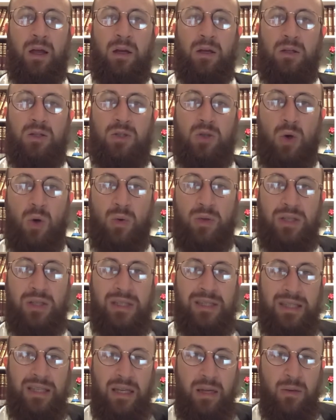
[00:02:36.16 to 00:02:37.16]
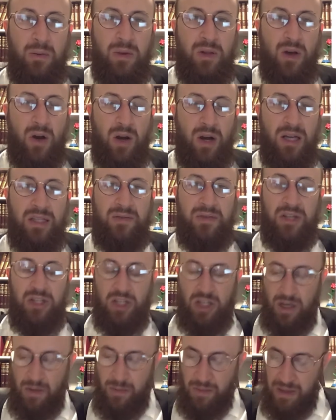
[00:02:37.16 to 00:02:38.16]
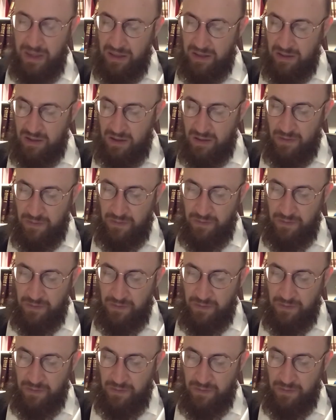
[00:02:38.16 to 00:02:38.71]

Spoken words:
So to see with the eyes of Hashem means